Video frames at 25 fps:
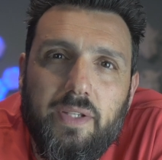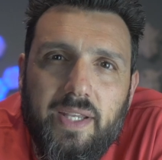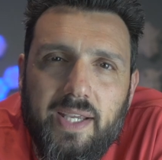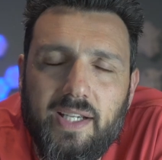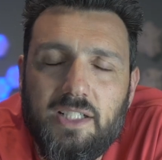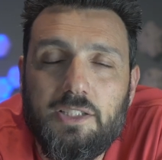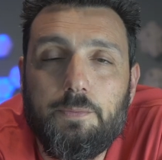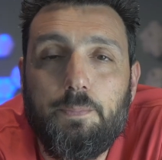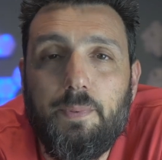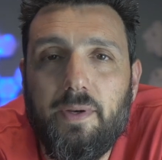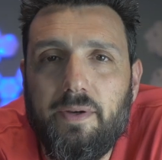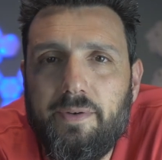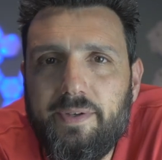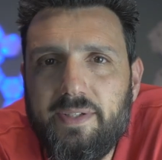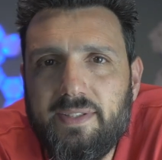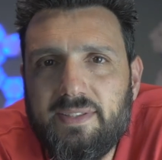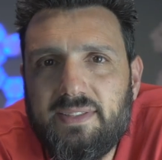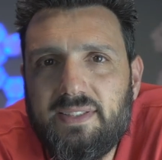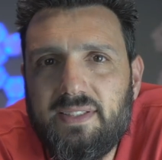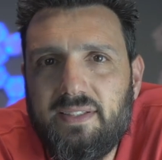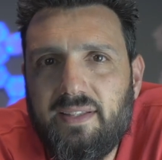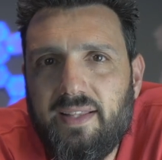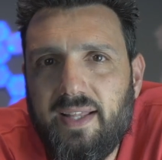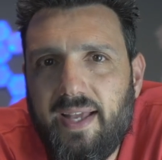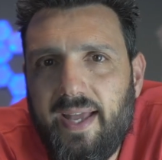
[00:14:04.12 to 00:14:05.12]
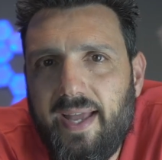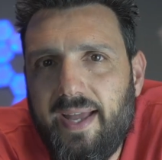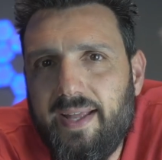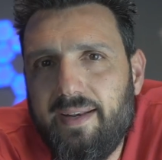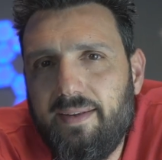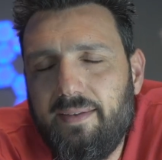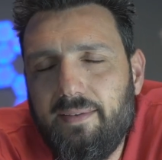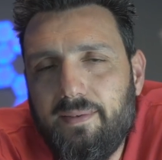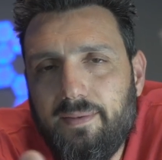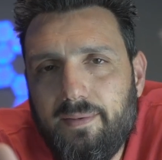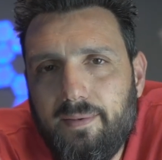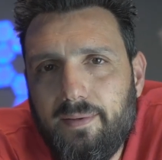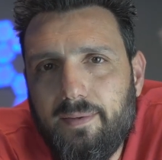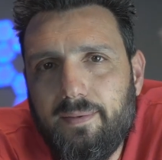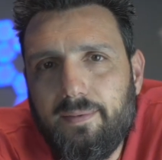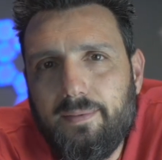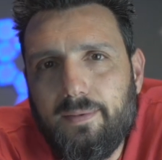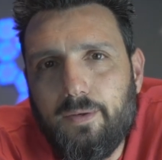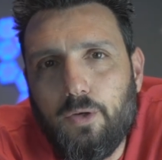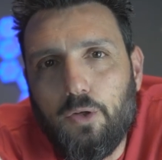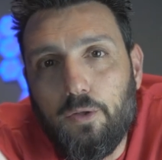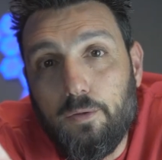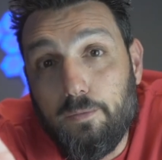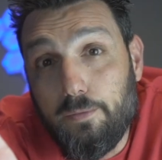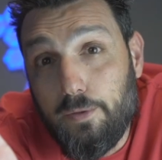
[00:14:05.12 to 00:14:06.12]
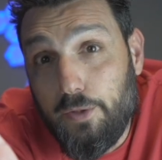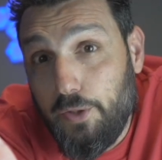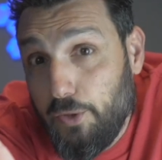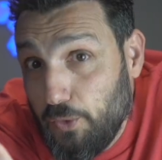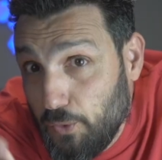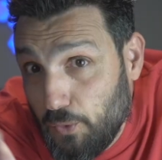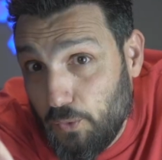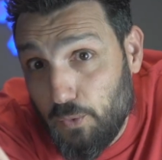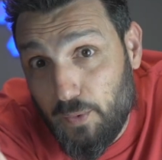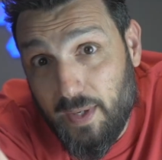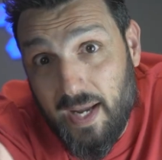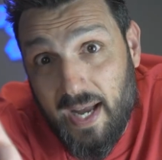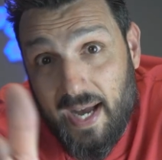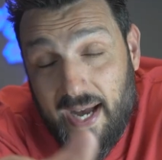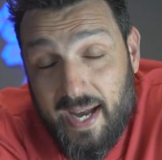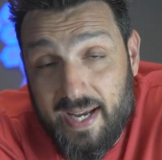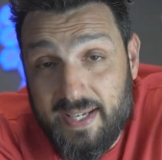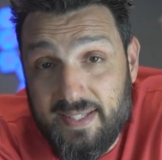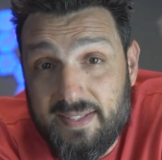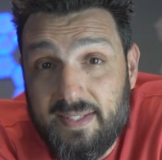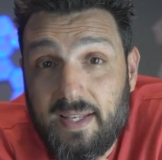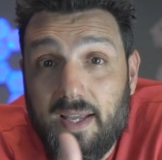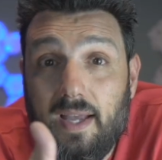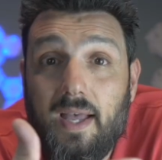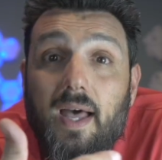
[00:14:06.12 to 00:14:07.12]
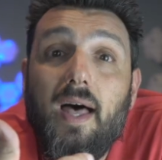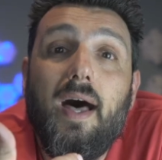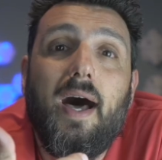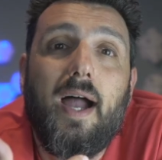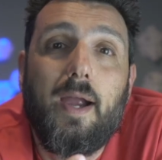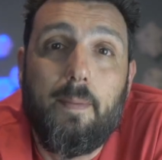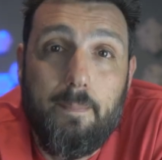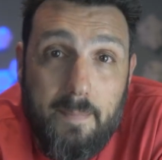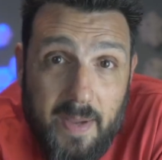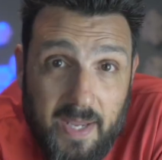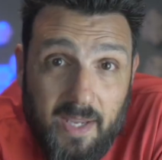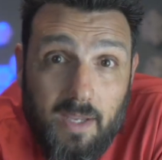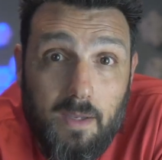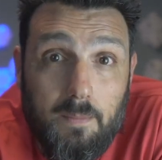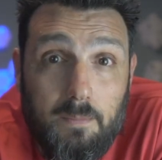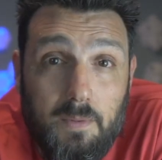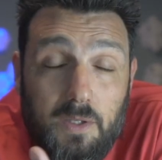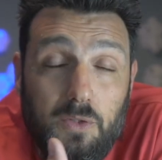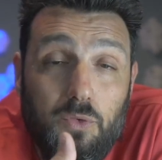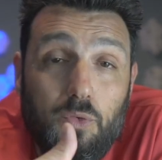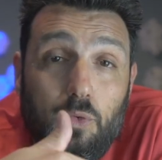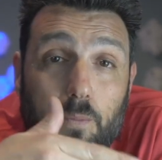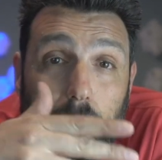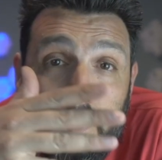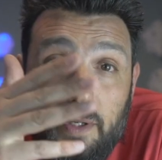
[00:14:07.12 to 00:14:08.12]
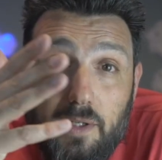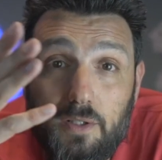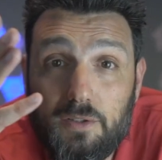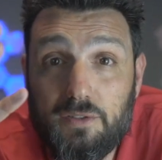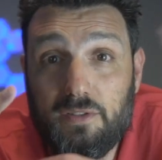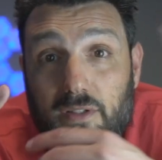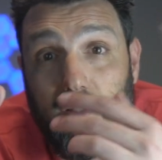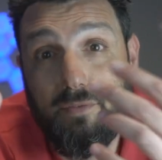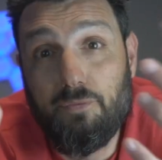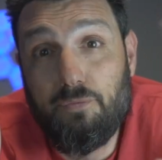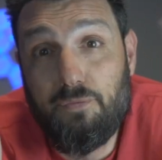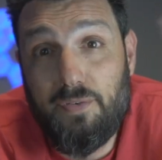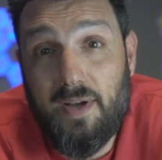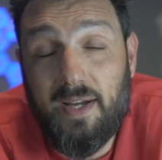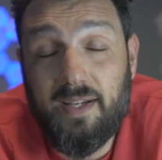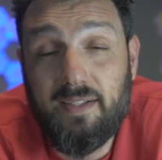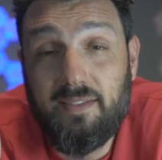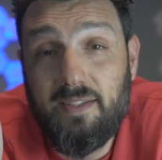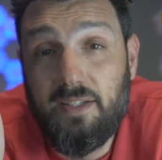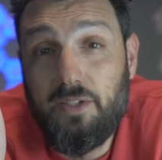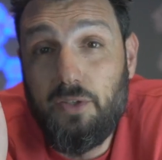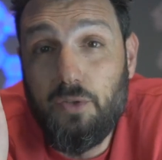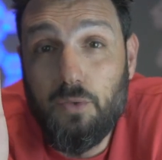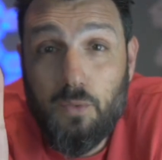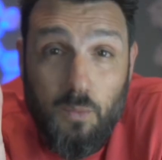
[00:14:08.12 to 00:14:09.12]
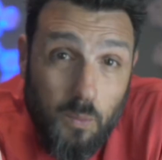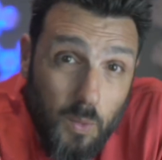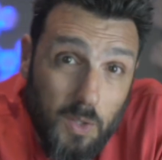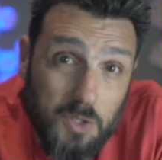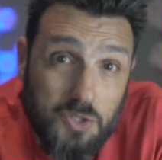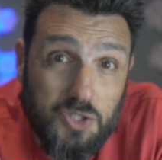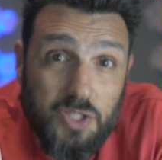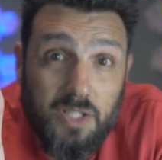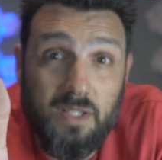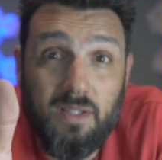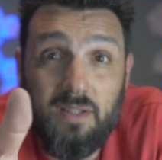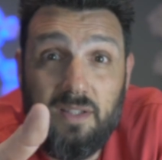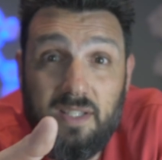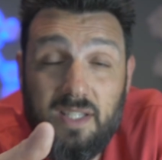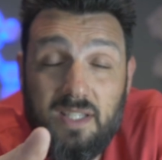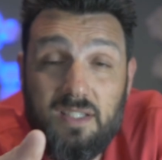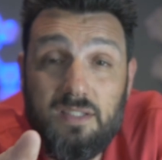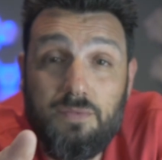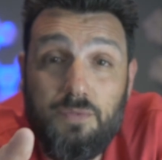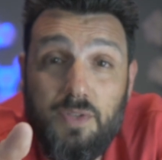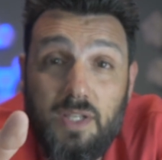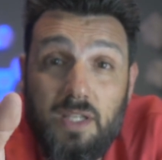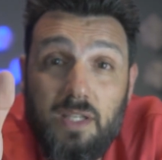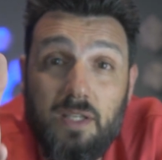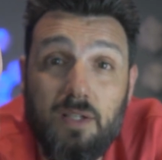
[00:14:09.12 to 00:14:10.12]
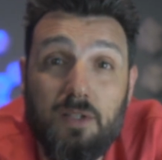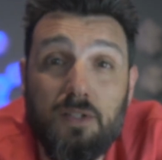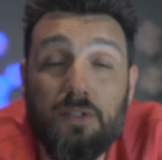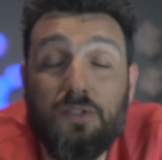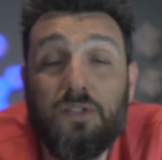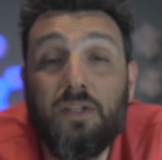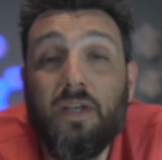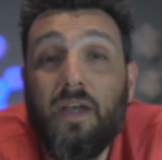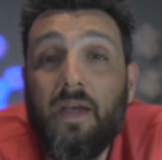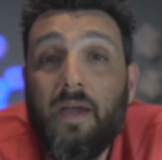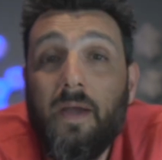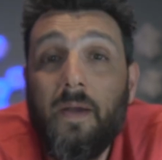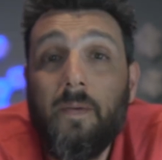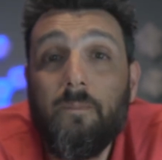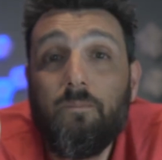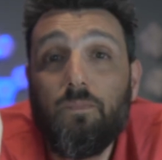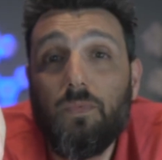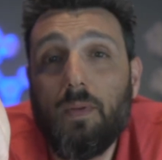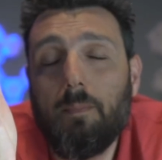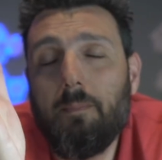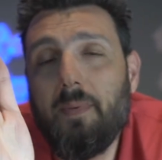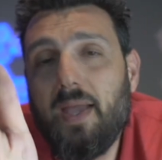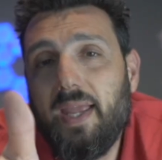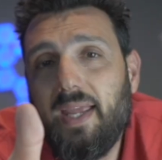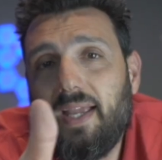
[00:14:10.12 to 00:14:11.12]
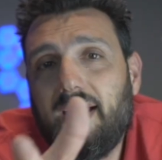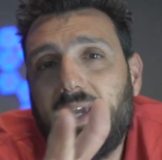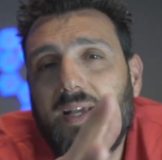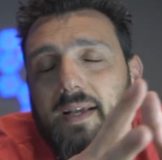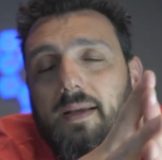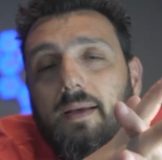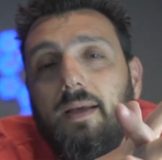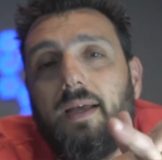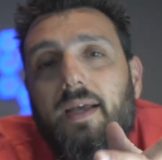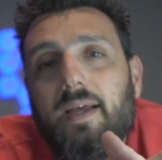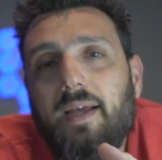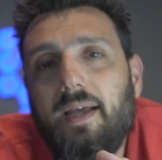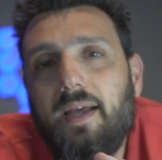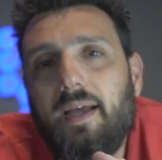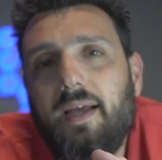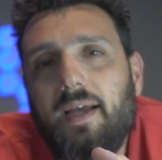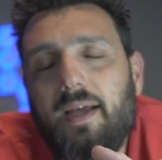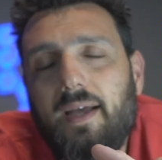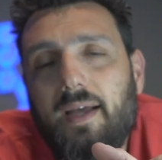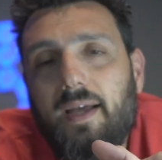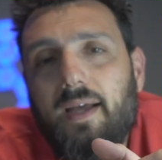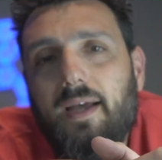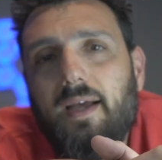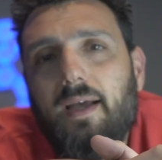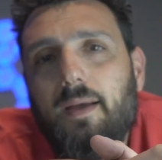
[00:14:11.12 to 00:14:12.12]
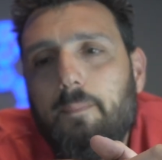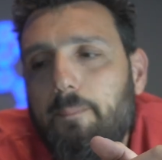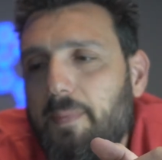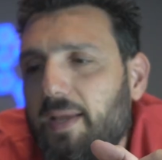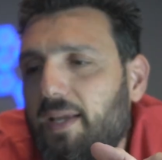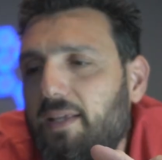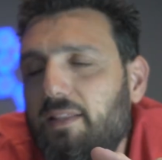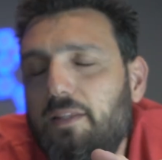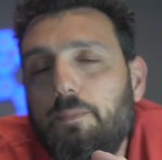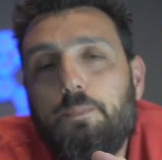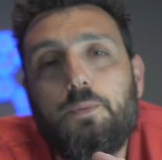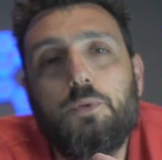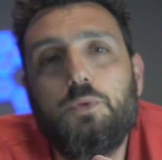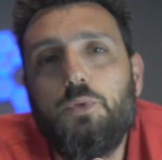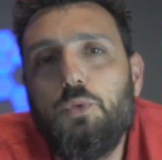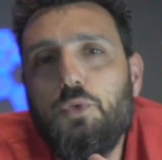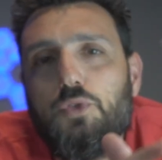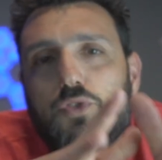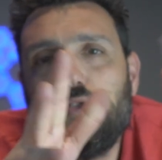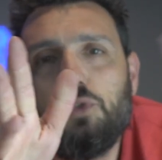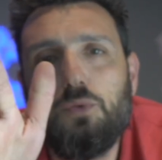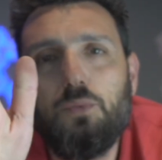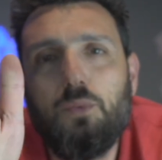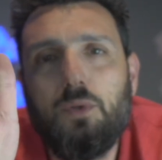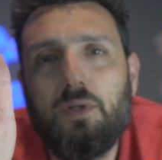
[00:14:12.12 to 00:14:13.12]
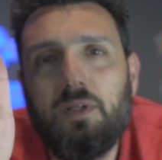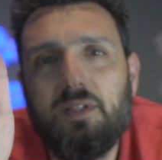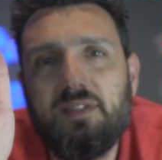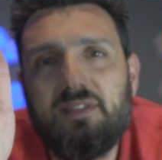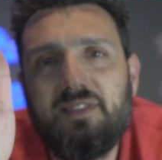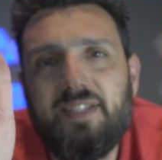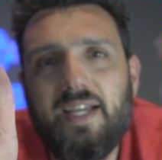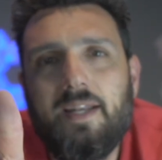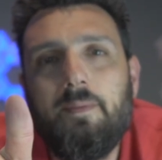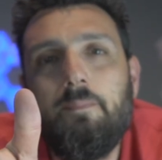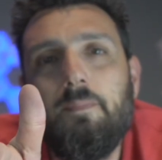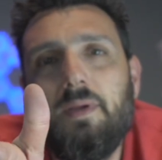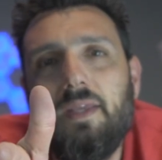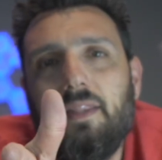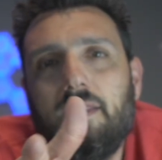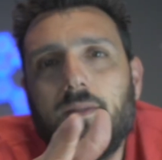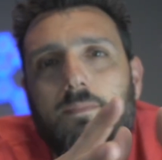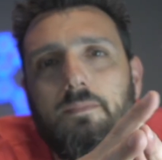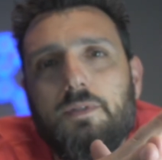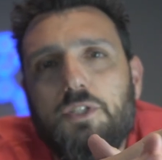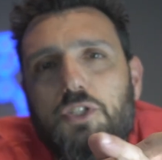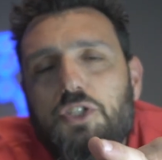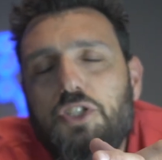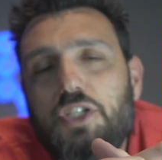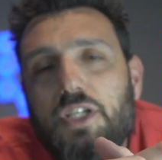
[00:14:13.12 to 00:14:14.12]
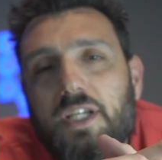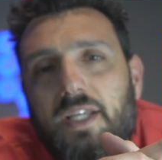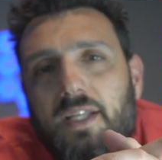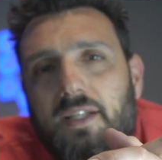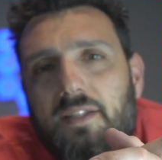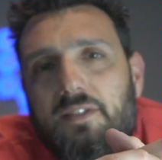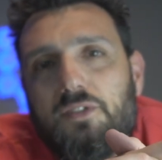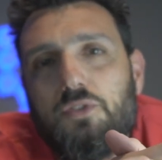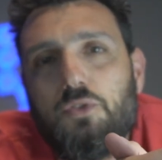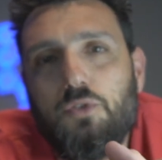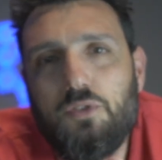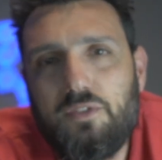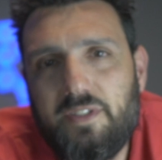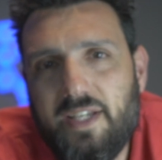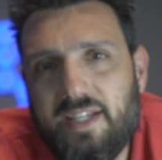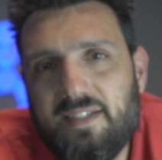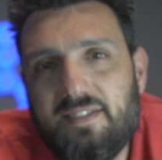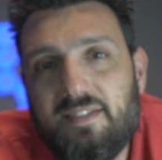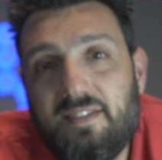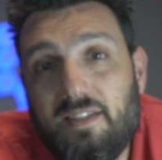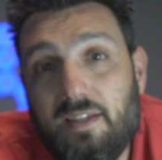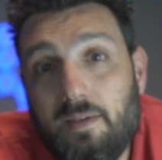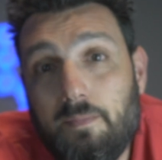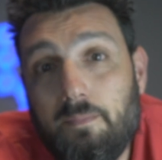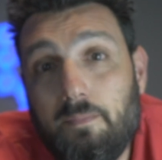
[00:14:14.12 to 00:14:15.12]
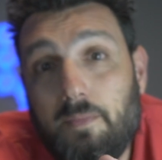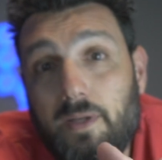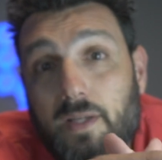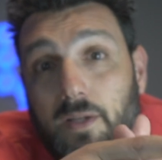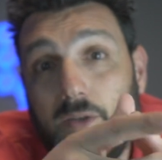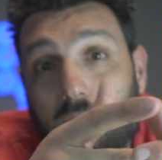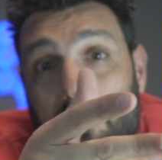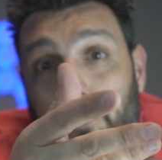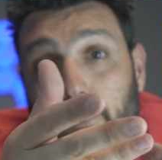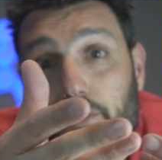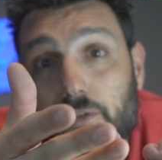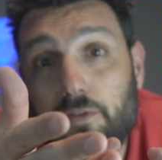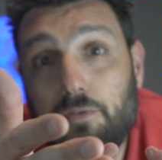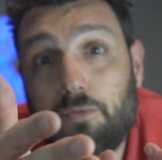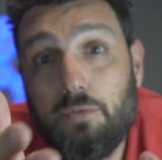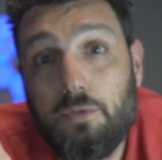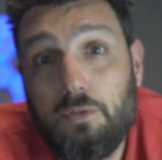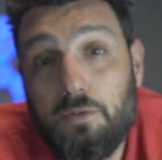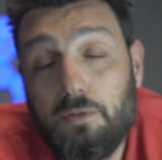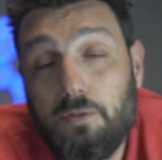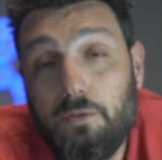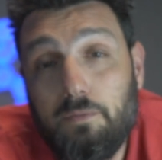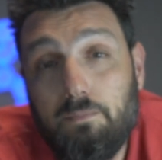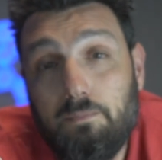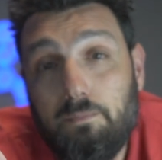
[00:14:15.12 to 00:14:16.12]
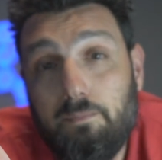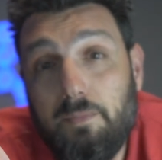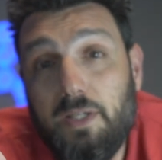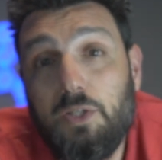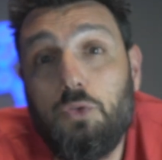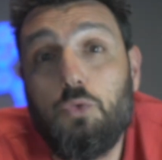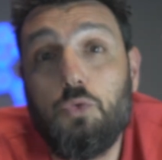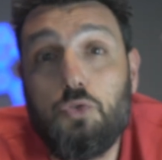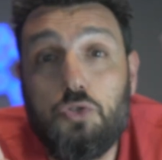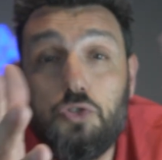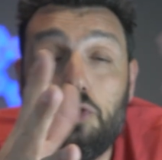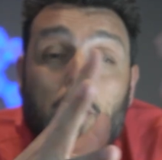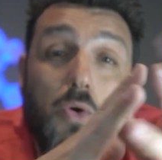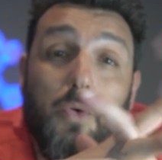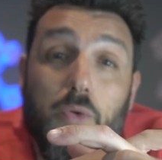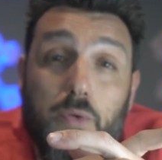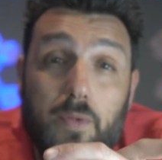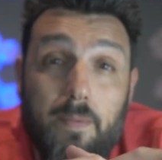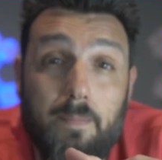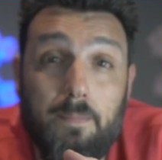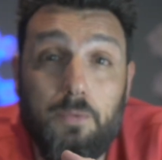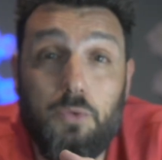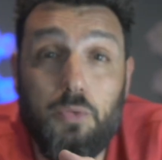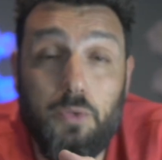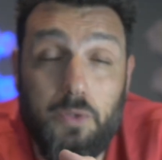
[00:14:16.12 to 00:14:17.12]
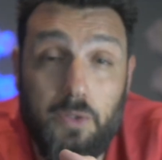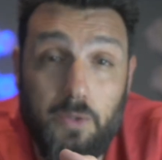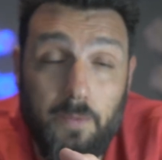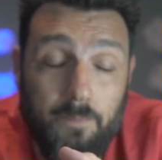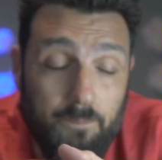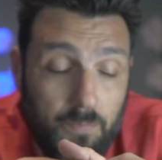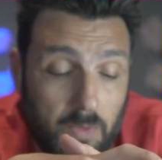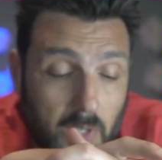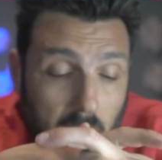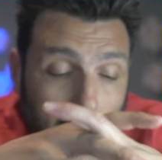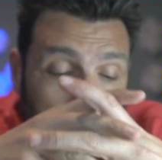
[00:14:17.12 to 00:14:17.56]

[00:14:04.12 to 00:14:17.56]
the experience that all you guys are making me do, because the fact that you're watching these videos make the producer want to send me the machines to test them in order for me to show them to you.